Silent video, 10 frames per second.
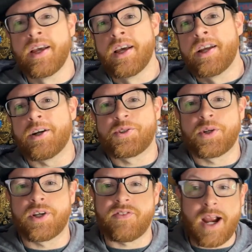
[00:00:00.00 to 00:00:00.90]
not so
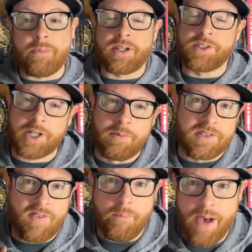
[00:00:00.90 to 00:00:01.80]
good there, but in terms
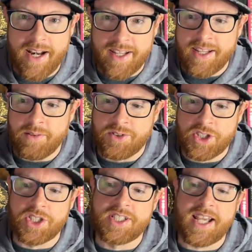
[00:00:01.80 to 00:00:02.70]
of the betting, it was a
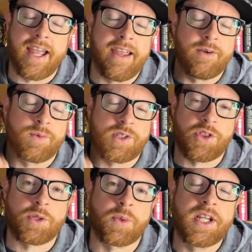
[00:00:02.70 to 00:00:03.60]
good day. It was a
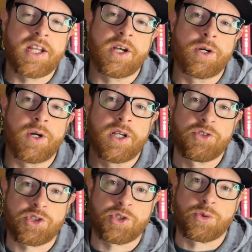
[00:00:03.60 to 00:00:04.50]
3-0
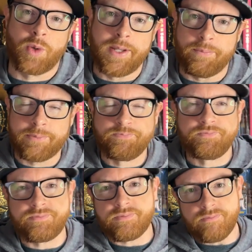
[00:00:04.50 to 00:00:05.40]
sweep
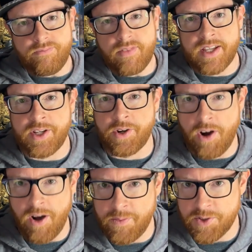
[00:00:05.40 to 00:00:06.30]
here
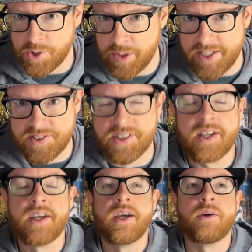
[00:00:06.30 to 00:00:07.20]
on the Squeeze.
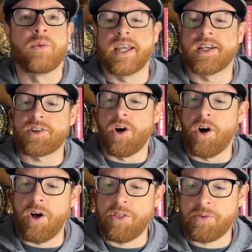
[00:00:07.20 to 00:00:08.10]
We hit
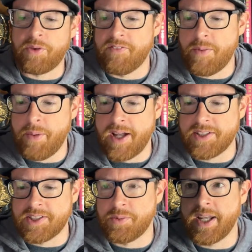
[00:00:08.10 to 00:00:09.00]
all three of our
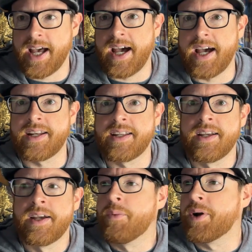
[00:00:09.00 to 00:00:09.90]
bets.
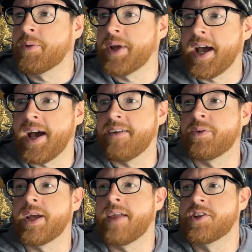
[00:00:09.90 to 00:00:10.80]
What did we have?
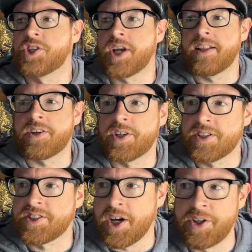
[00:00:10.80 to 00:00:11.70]
We had the Jalen
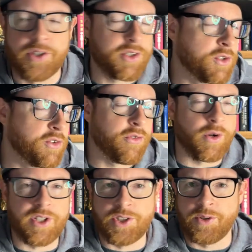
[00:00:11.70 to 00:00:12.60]
Hurts under
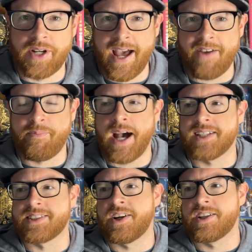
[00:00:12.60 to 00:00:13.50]
242.5
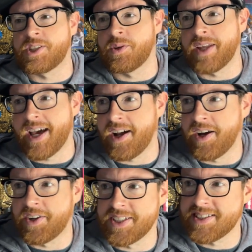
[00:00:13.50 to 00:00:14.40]
passing yards. He only had
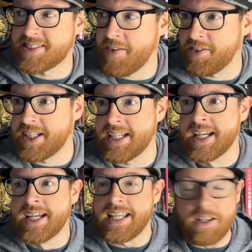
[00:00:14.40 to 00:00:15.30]
170,
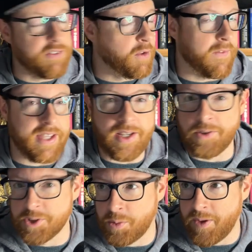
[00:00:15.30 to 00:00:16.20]
even though the
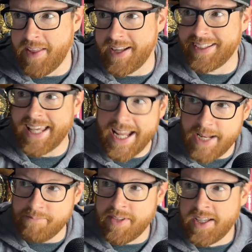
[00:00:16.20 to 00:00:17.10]
Eagles won that
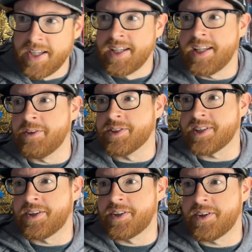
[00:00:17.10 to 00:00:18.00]
game. He was
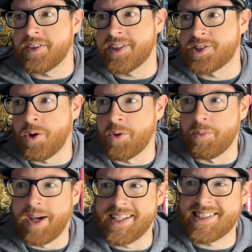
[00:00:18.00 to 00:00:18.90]
under his total
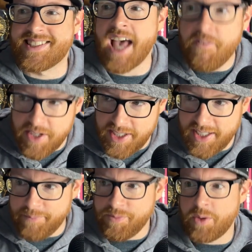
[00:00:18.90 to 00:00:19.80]
by
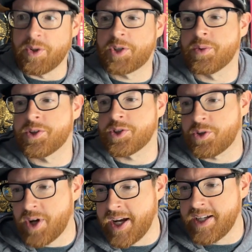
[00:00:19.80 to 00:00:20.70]
70, which was
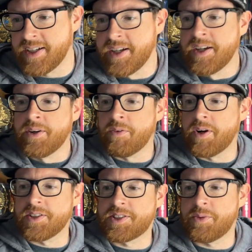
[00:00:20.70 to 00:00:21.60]
great. What
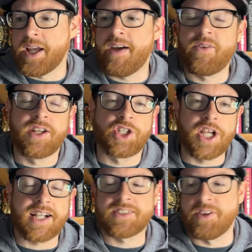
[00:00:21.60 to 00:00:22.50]
else did we have? We had
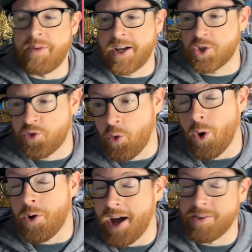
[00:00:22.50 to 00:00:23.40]
Jacksonville
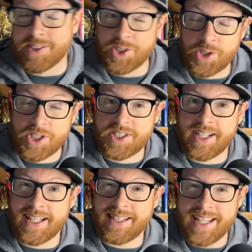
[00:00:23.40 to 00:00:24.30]
-4. That was
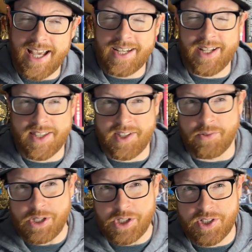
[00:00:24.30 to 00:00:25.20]
interesting at the end.
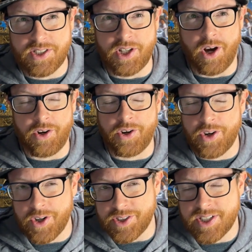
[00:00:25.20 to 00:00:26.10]
Anthony Richardson got
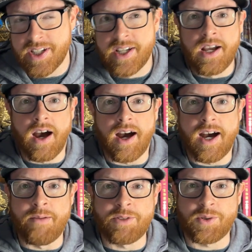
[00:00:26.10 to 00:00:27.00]
hurt.
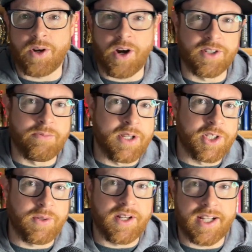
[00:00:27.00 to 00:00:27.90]
So Gardner
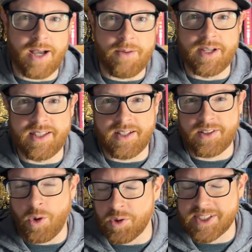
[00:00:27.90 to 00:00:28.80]
Minshew had to come in. The
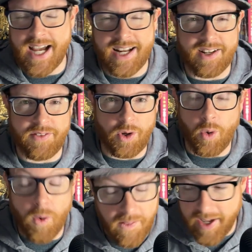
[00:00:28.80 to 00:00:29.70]
Colts had it on the
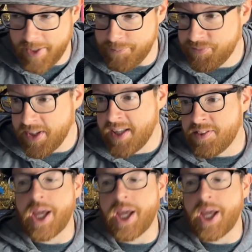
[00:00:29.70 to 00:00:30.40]
goal line. They